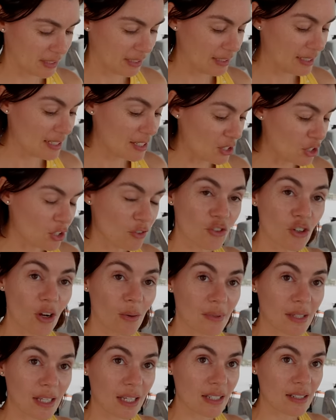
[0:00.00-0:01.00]
Listen, you've
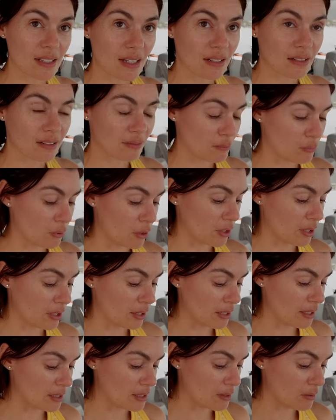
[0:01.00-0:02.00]
dropped things and broken
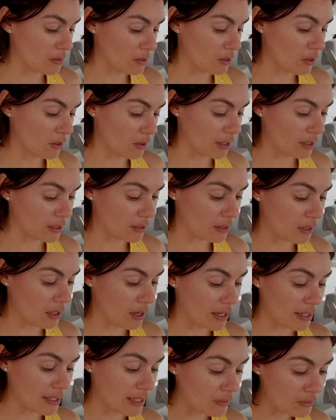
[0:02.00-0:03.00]
things a lot, and
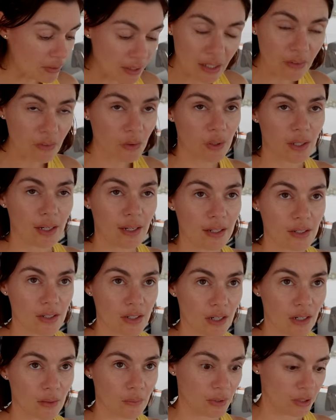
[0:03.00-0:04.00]
I never give you a hard
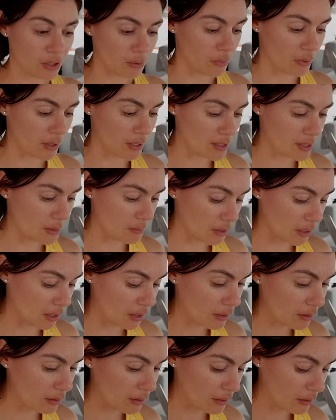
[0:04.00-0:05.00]
time when you break
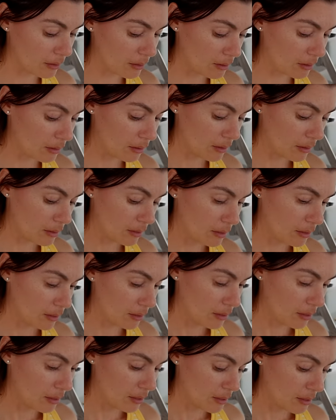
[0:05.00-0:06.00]
something. Actually.
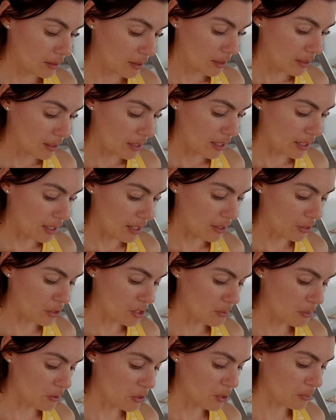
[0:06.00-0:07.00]
Uh, how do you
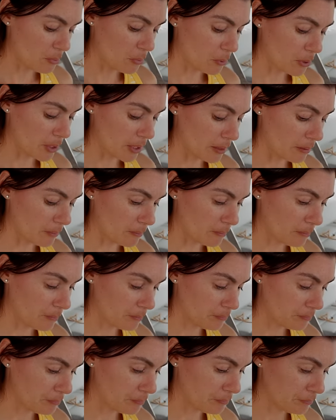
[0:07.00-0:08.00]
spell chipordia?
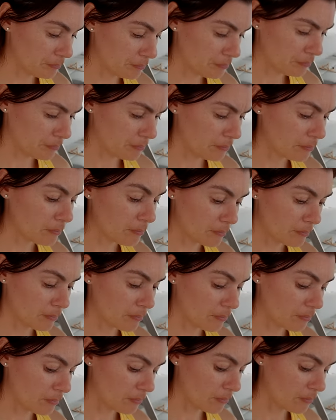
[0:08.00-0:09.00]
C I P
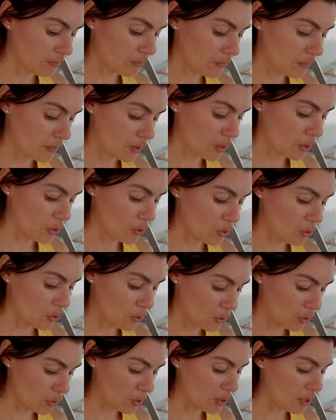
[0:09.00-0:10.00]
R I A.
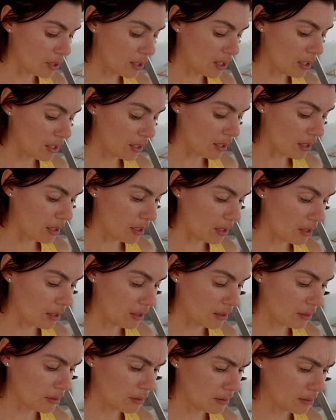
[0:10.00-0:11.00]
U
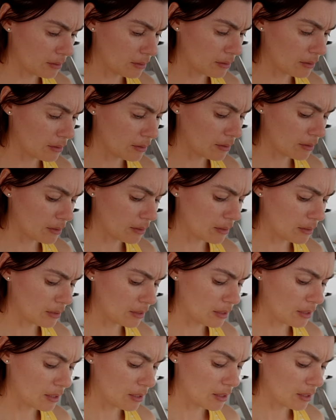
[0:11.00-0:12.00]
R I
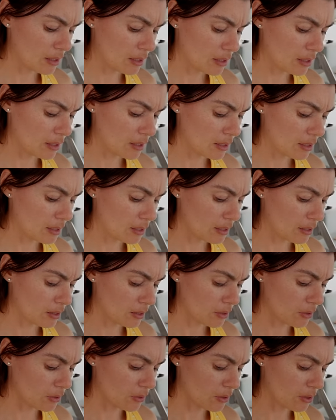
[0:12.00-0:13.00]

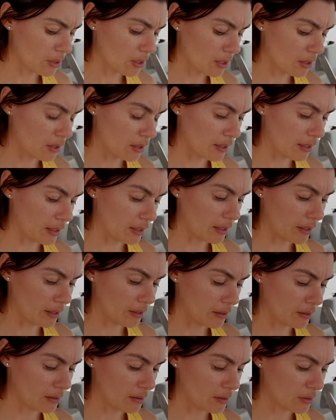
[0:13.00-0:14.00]
A. U R I
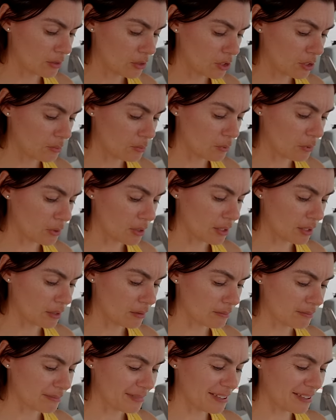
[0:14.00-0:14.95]
A. Chipordia.